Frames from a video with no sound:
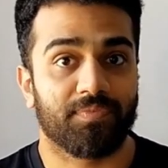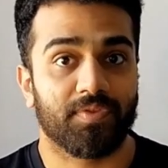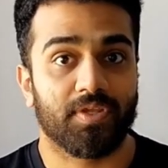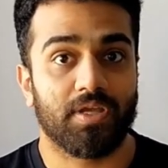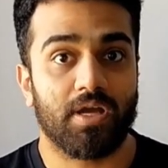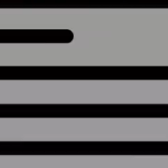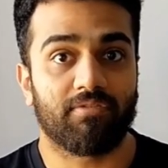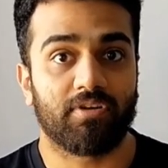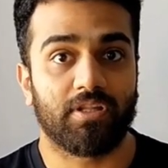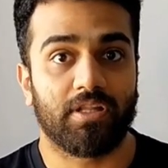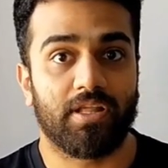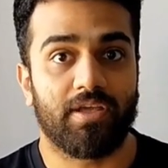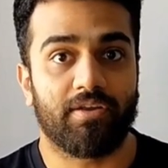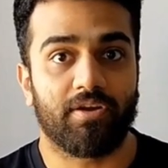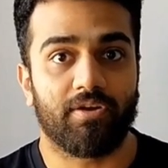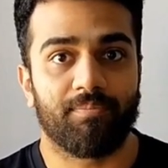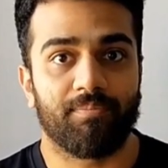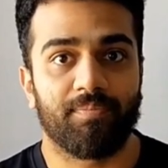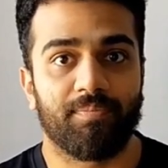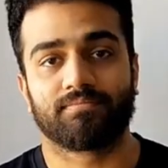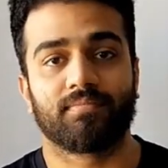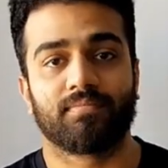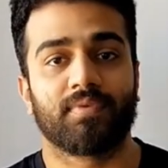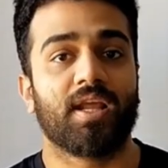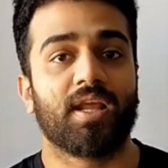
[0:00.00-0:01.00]
cover letter.
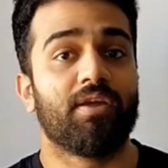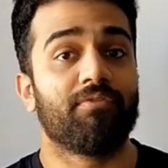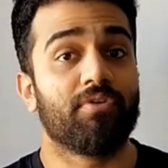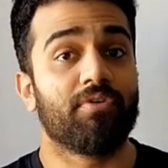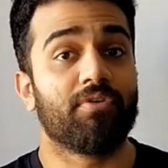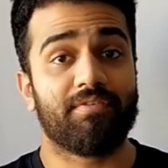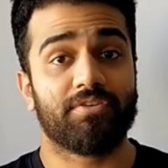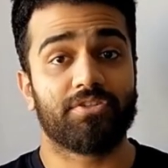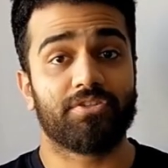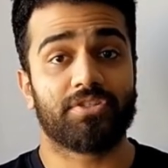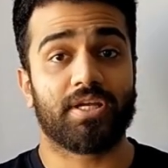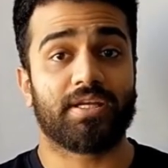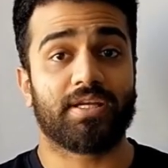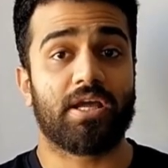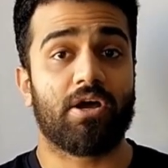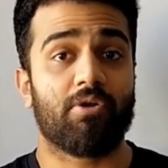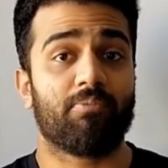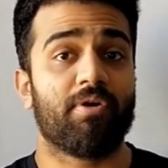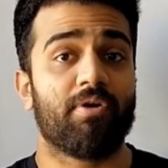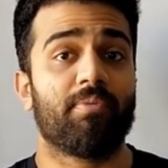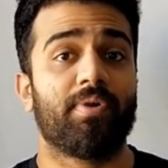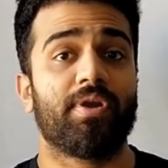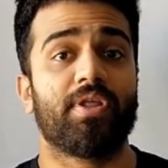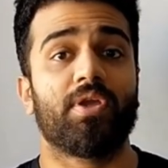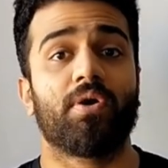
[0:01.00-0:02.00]
If you haven't checked out
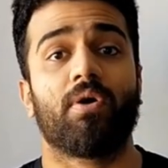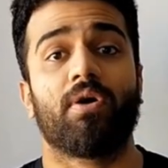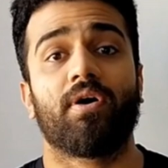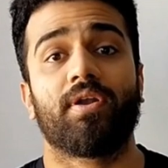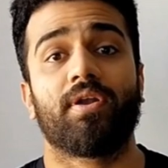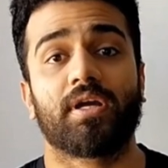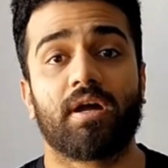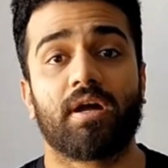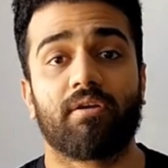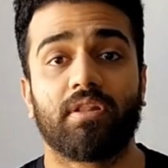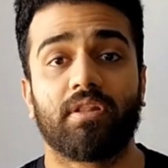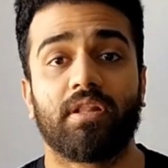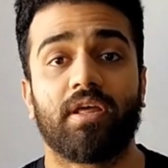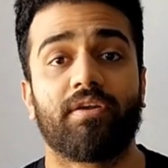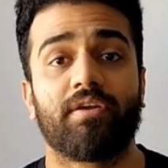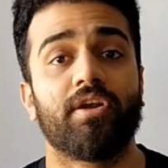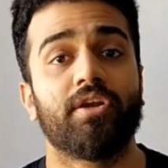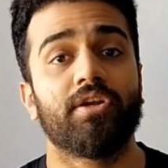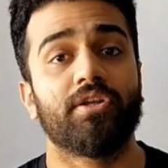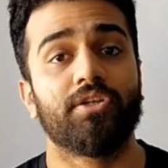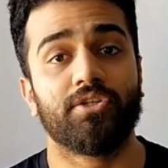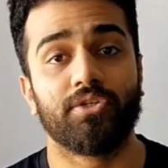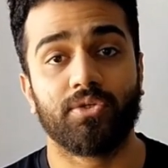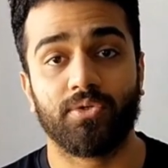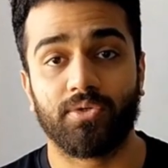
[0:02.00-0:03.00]
my video on a cover
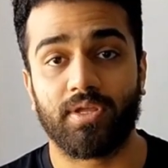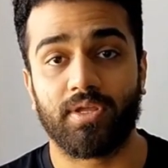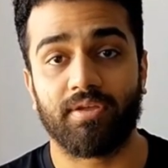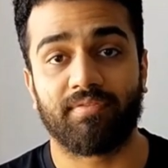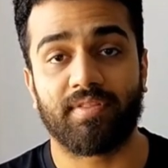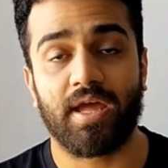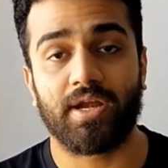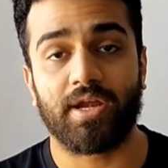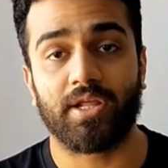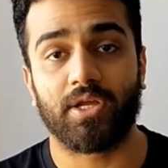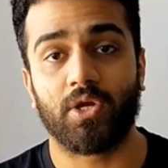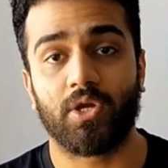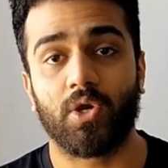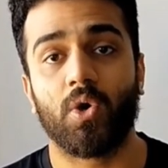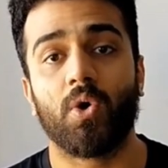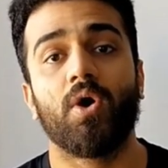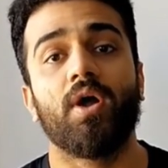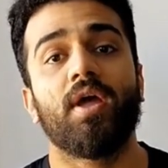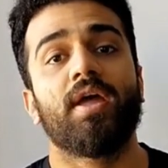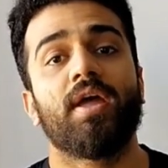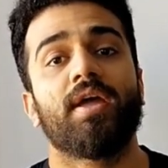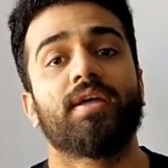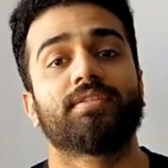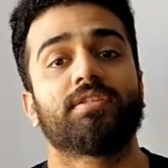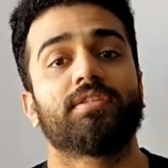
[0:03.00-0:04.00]
letter, do give that a go.
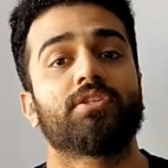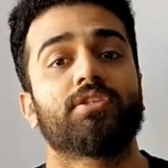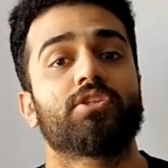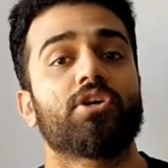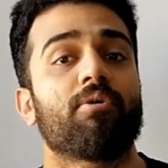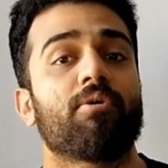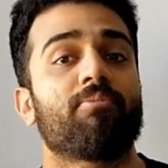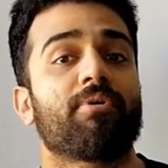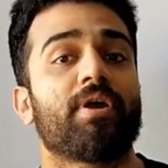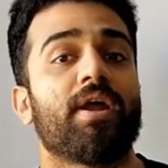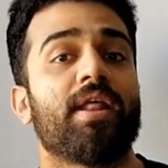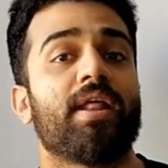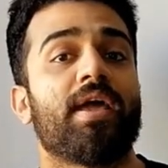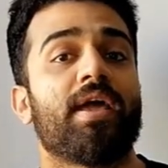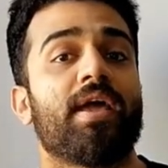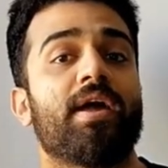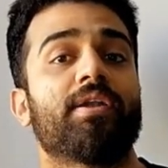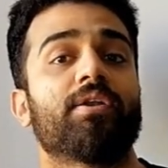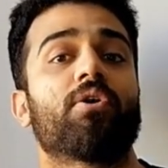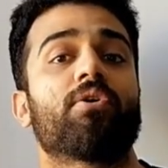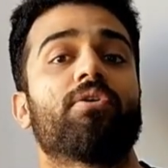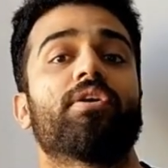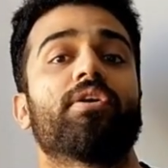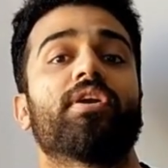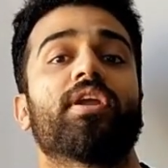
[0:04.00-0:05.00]
It's in the top right hand
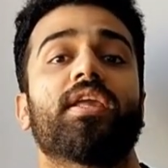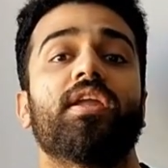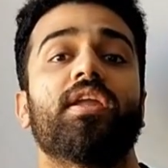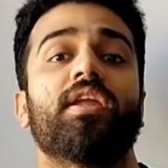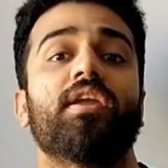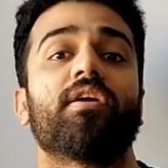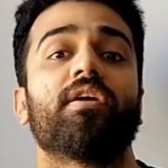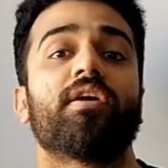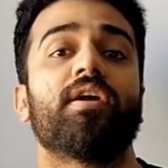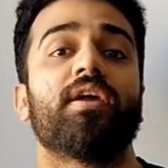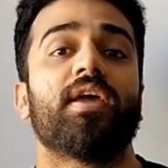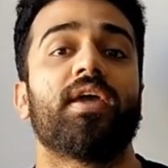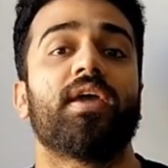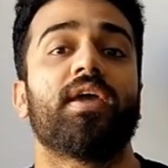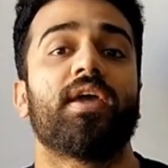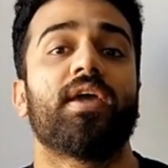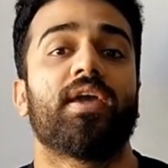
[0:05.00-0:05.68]
corner here.